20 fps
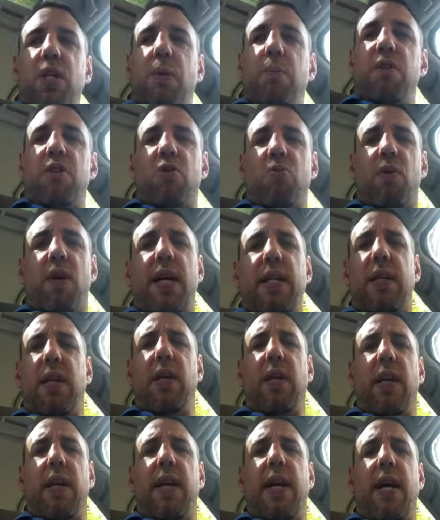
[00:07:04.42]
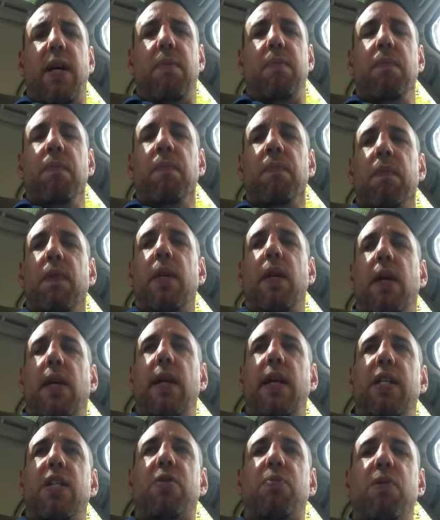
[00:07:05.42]
tube, which is why I took it out
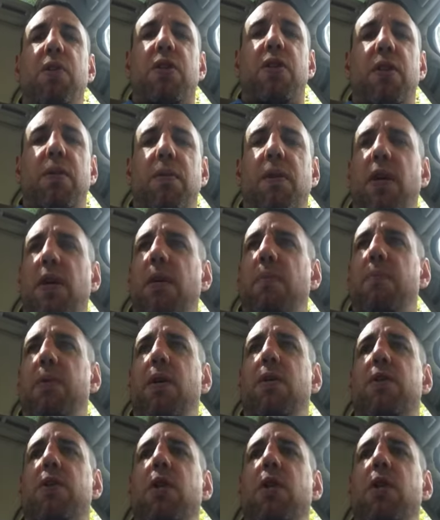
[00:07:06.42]
and switched to the other blow